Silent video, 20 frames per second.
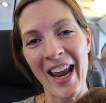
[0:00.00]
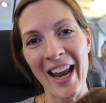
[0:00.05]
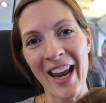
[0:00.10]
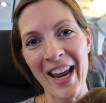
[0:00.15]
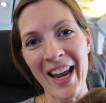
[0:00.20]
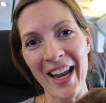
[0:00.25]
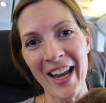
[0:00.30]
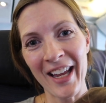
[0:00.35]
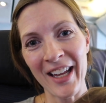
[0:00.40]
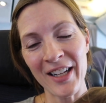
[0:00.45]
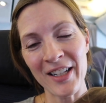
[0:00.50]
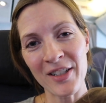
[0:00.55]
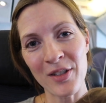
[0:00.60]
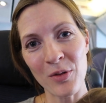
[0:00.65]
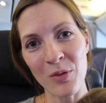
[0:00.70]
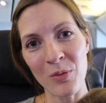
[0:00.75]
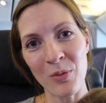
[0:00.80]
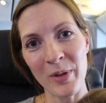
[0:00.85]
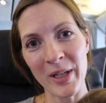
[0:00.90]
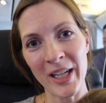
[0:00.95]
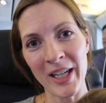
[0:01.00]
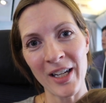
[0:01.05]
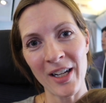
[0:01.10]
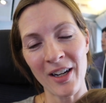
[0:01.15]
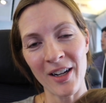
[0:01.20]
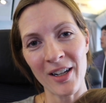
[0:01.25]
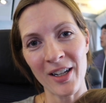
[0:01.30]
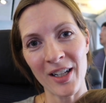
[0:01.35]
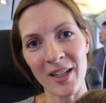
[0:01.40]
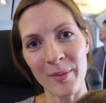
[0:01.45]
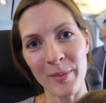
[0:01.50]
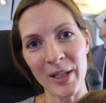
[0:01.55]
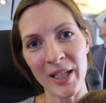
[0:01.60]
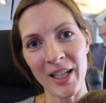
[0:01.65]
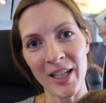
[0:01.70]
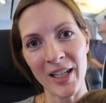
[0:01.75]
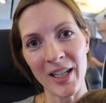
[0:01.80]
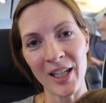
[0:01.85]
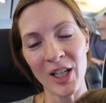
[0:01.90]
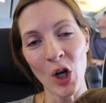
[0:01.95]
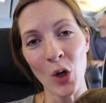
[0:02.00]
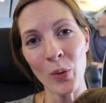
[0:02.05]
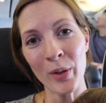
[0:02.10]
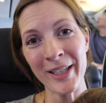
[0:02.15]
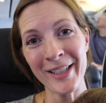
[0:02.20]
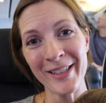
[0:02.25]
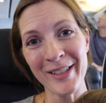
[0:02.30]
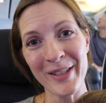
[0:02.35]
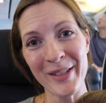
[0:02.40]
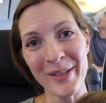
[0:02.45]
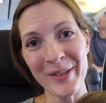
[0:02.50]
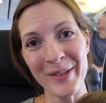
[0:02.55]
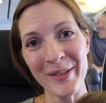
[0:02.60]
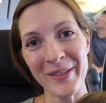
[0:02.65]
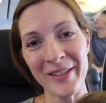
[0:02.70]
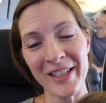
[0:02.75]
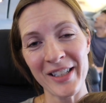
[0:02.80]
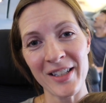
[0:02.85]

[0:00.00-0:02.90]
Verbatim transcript: And we are gonna be going soon.